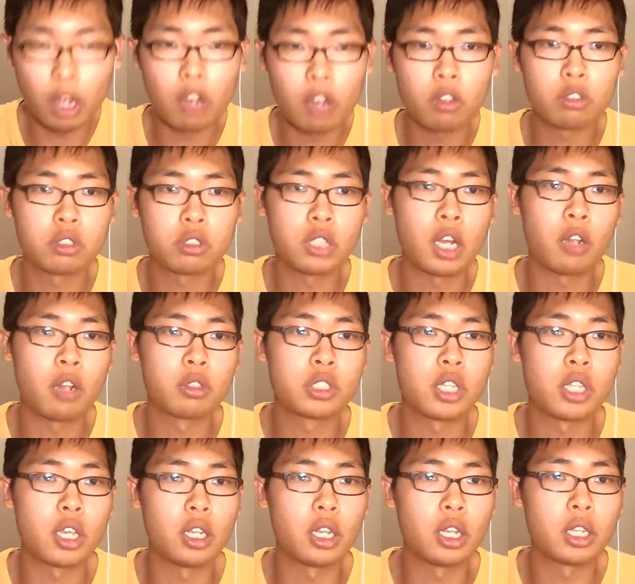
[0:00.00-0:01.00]
Although
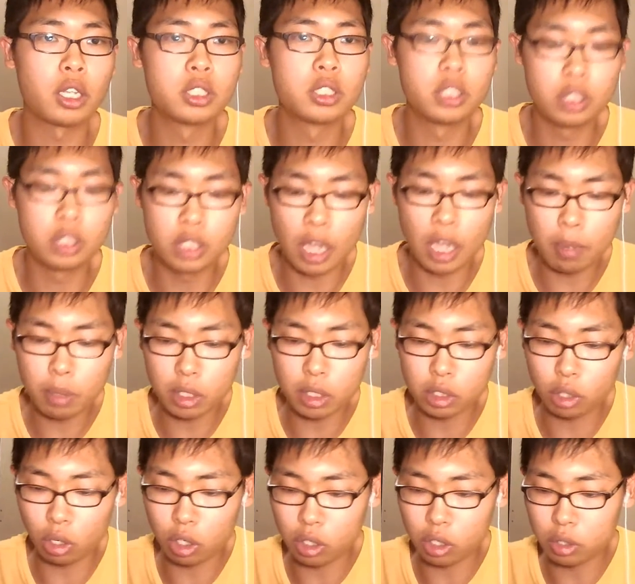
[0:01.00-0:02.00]
I will say, like,
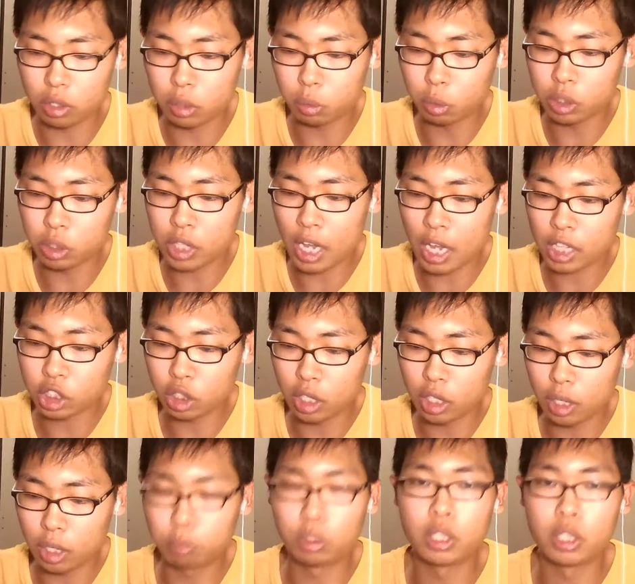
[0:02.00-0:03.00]
Damien Dark was
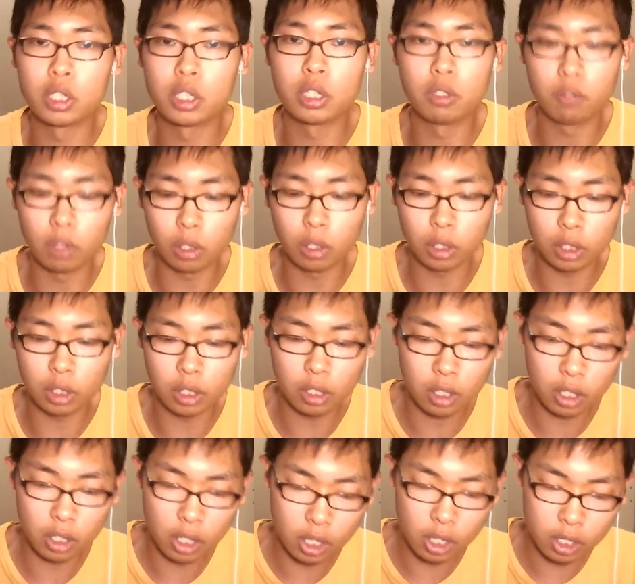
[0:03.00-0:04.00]
actually a pretty good villain.
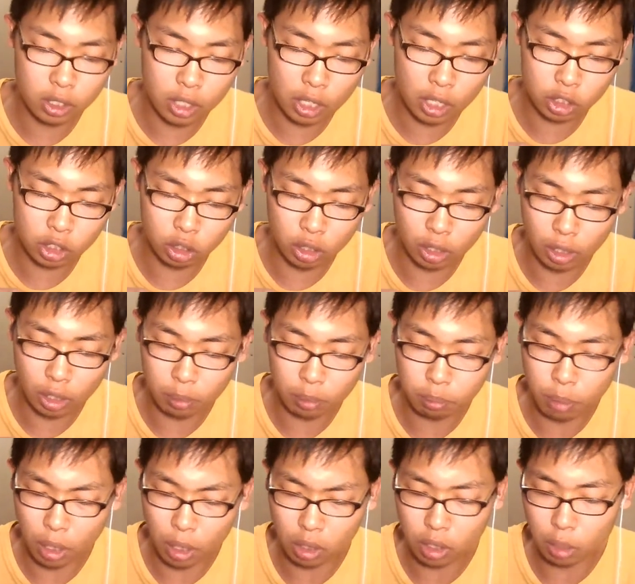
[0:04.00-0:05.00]
He's actually
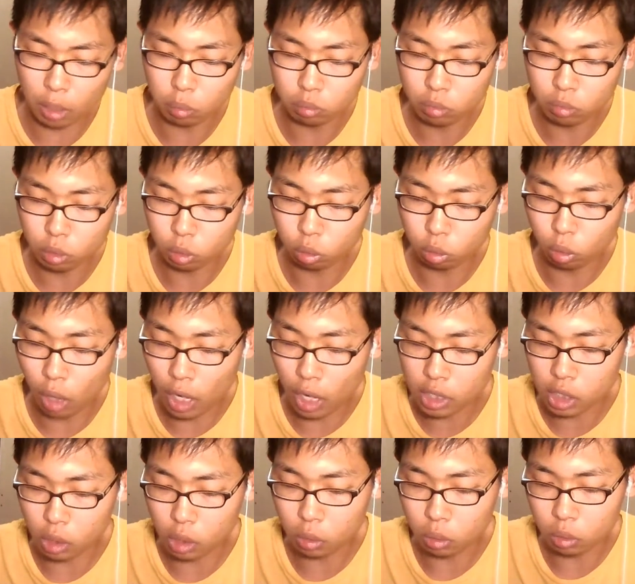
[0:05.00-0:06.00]
better than
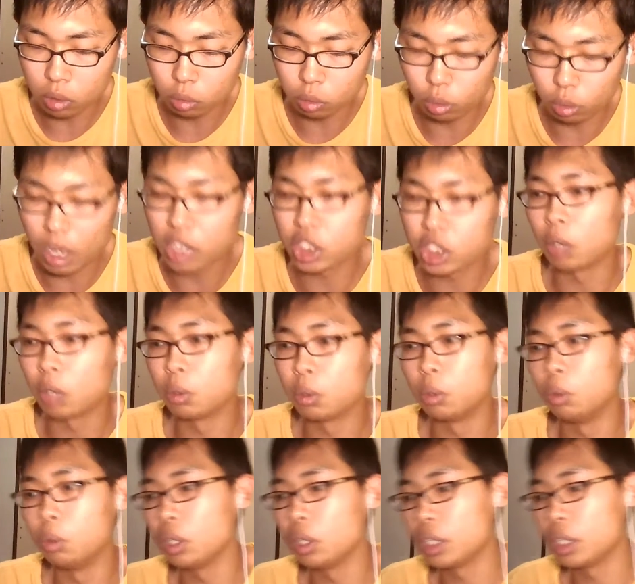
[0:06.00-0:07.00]
Ra's al
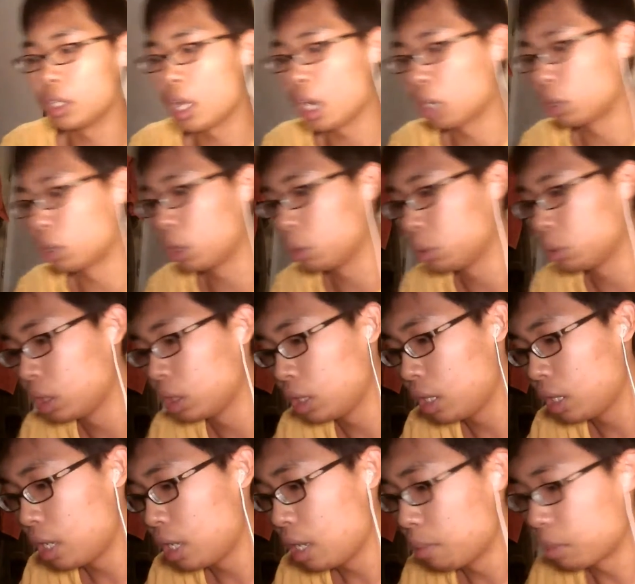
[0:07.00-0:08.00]
Ghul in Arrow,
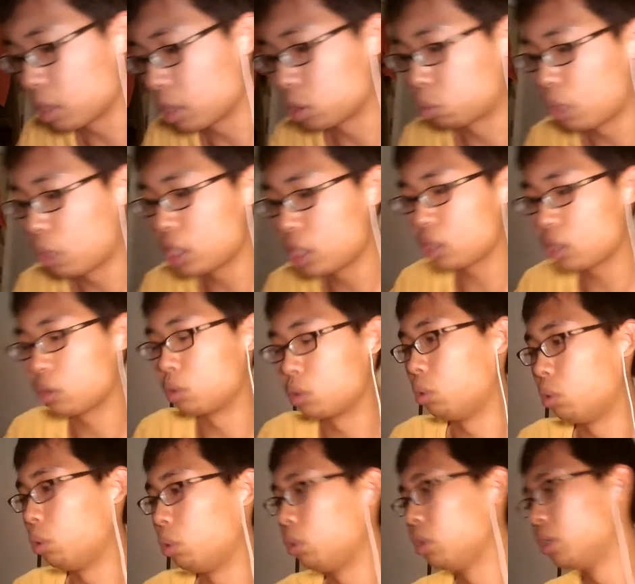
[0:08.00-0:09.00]
because Ra's al
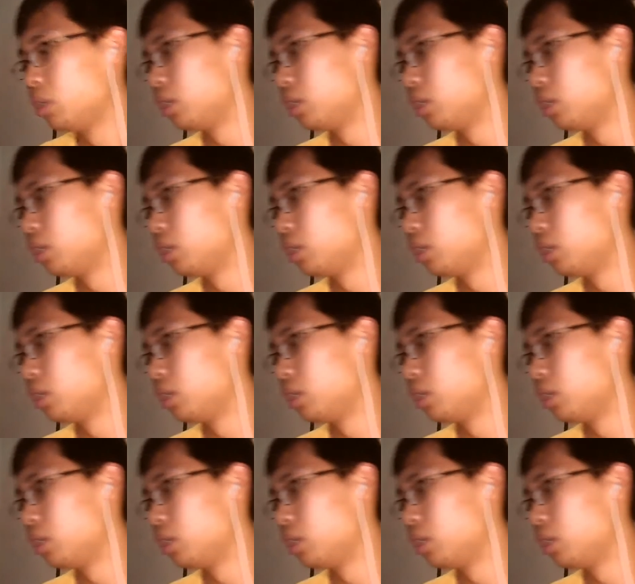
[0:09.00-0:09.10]
Ghul